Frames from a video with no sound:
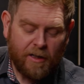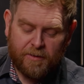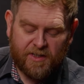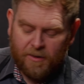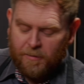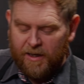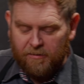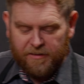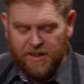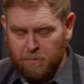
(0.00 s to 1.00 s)
But somehow
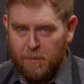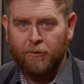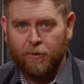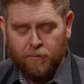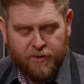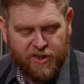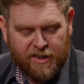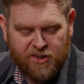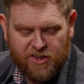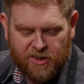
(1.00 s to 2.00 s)
these miracle
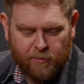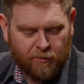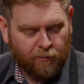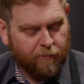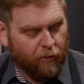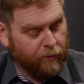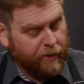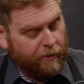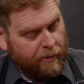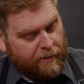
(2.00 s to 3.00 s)
machines just do it all for you.